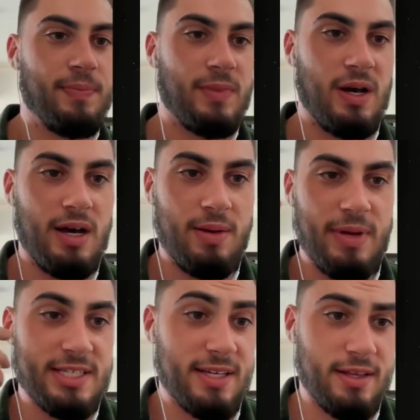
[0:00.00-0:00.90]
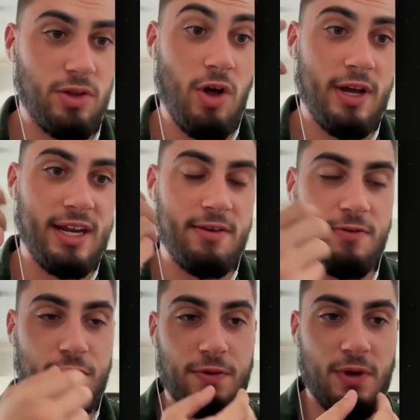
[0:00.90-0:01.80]
basically the login
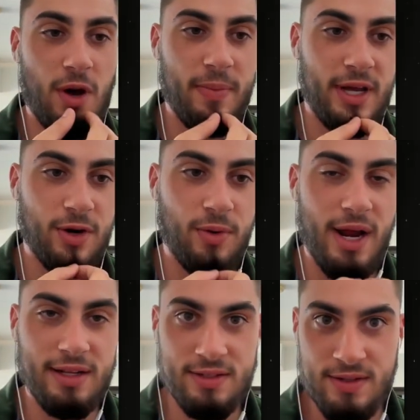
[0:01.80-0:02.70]
info not being correct.